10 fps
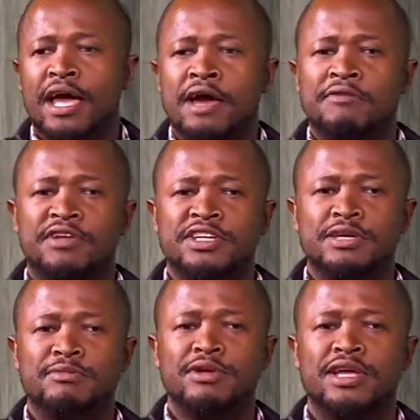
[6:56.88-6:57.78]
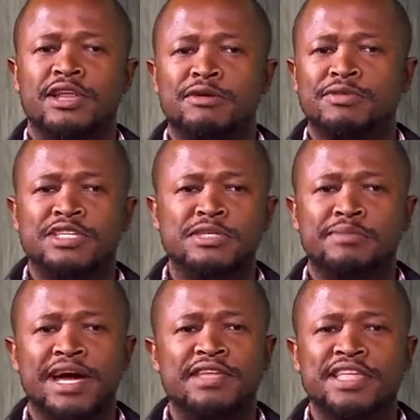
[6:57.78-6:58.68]
for example, can you just
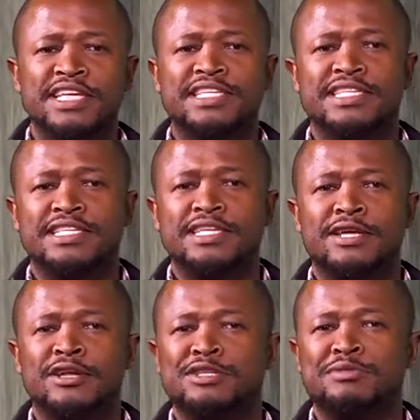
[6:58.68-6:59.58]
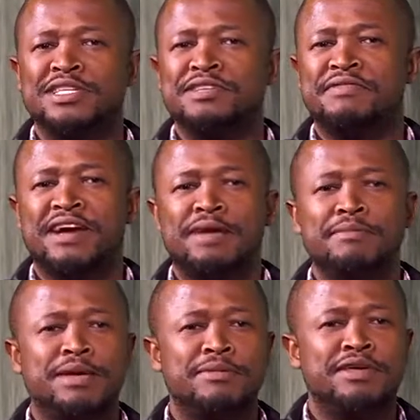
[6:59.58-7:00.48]
buy this, specify
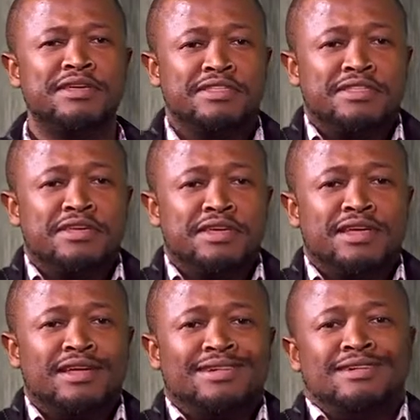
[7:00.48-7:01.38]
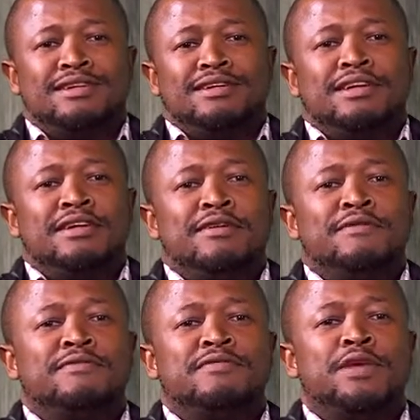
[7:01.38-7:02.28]
maybe
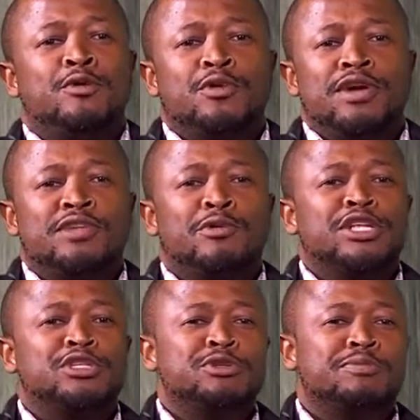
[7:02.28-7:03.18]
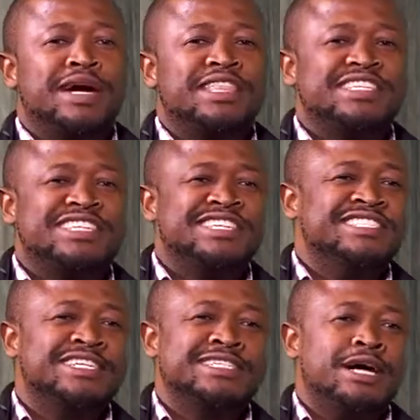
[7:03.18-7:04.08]
if they want you to buy the
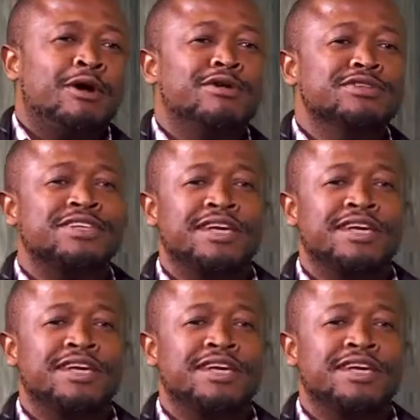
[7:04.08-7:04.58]
sanitary towels,